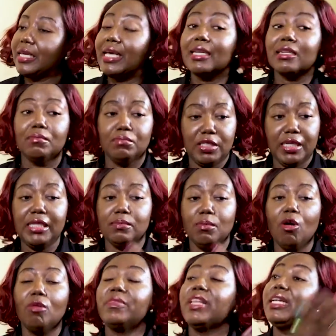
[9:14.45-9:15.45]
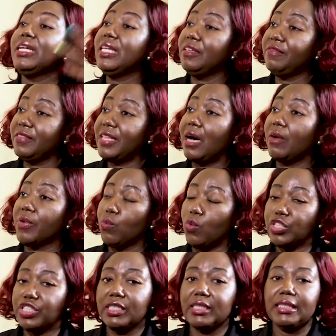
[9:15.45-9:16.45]
He and his mom, they live now in
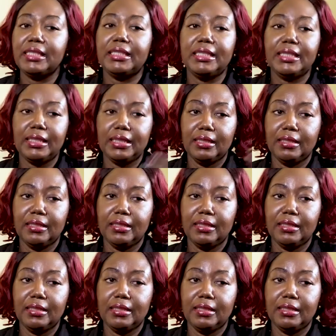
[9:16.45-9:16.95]
Washington, D.C.